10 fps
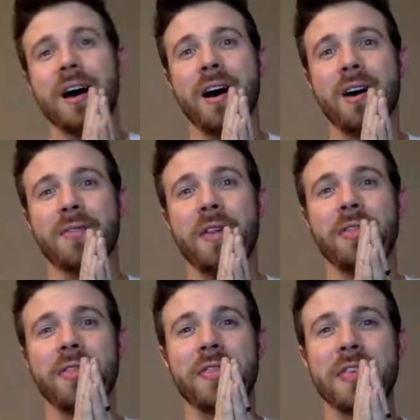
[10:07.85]
of
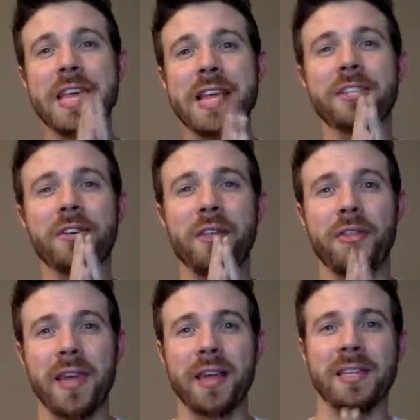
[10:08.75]
these are the
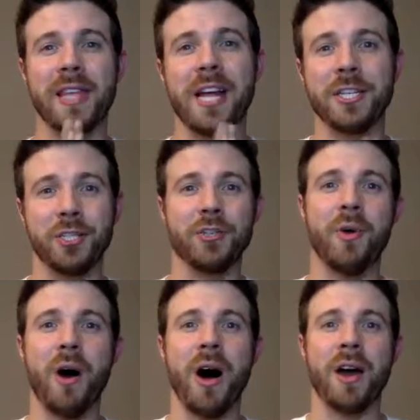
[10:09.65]
things that I do
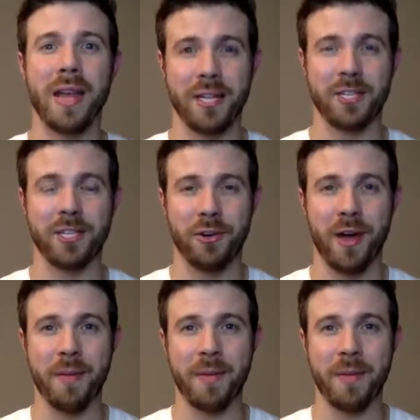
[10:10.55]
on Instagram,